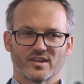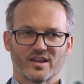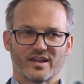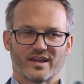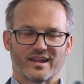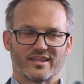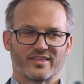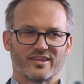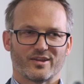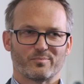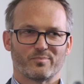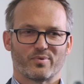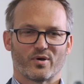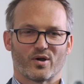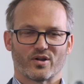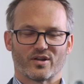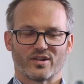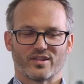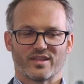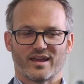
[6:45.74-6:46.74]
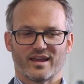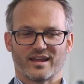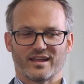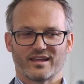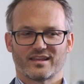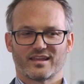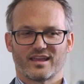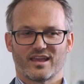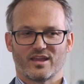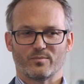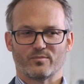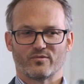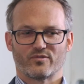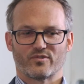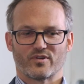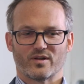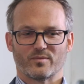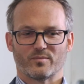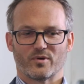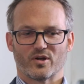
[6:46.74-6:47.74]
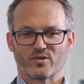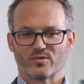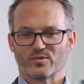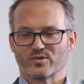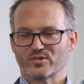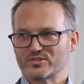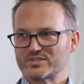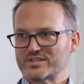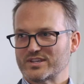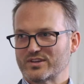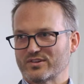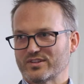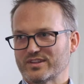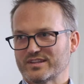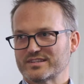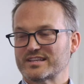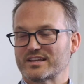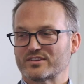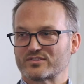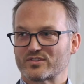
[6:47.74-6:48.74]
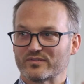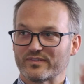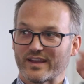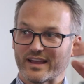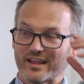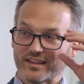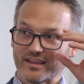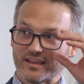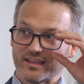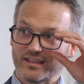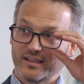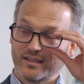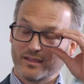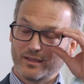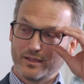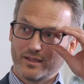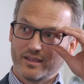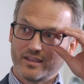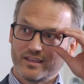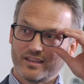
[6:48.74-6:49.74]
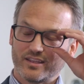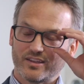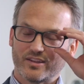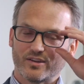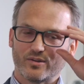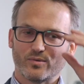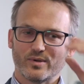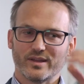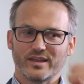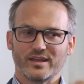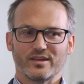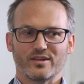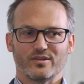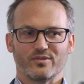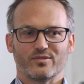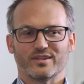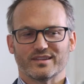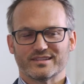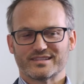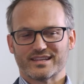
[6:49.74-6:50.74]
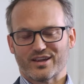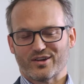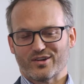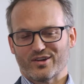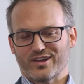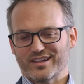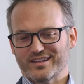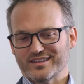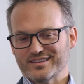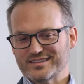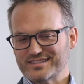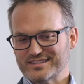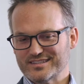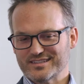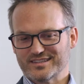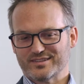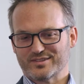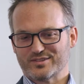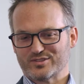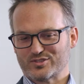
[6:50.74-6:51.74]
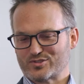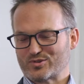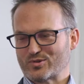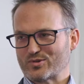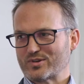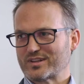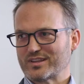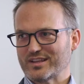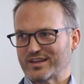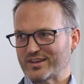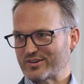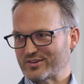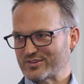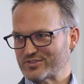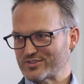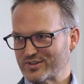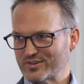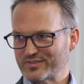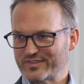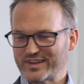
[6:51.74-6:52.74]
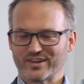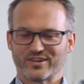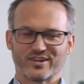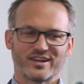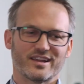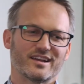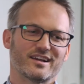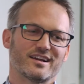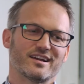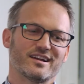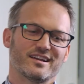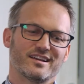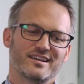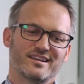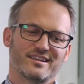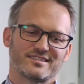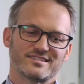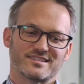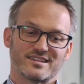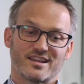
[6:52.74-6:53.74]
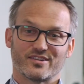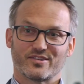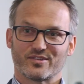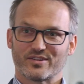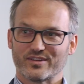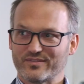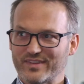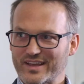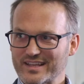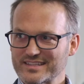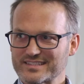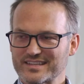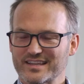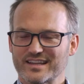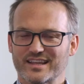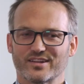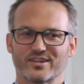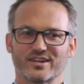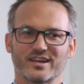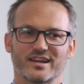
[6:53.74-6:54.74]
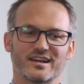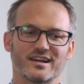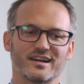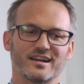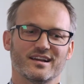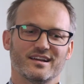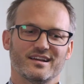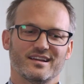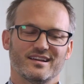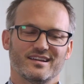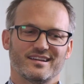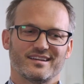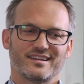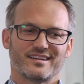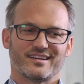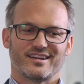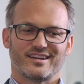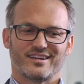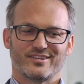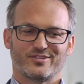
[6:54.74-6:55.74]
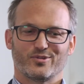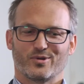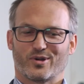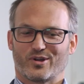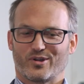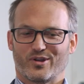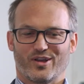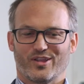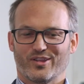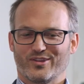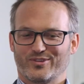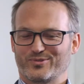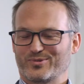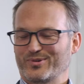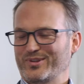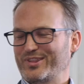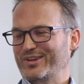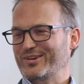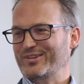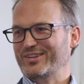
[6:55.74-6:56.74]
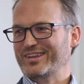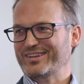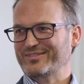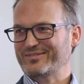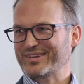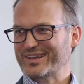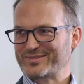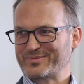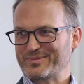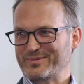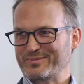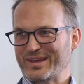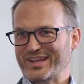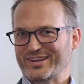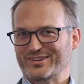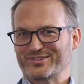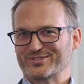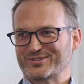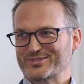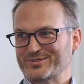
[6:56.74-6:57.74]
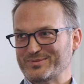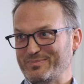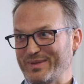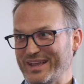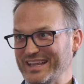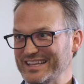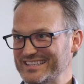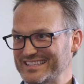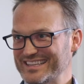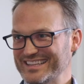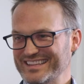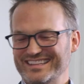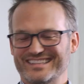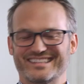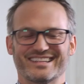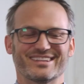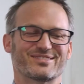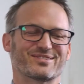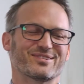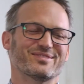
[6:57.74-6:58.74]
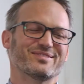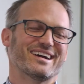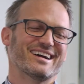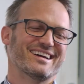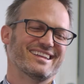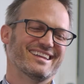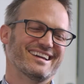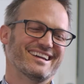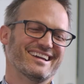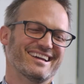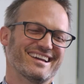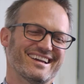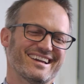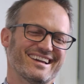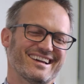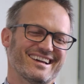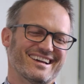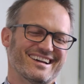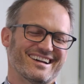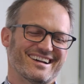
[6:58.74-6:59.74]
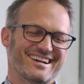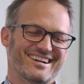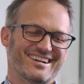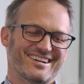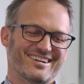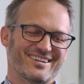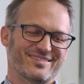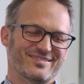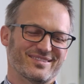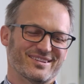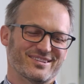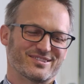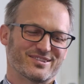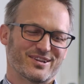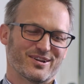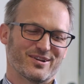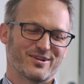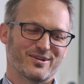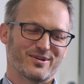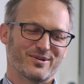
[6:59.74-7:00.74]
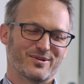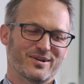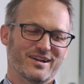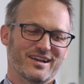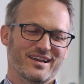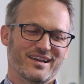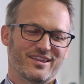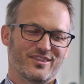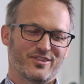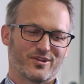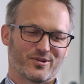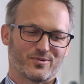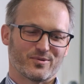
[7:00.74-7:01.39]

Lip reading: And I think part of that came from our roots here in the Central Valley. This area is a historically underserved area. It's an underinvested area. To our knowledge, we're the only investment managers based in the Central Valley. So there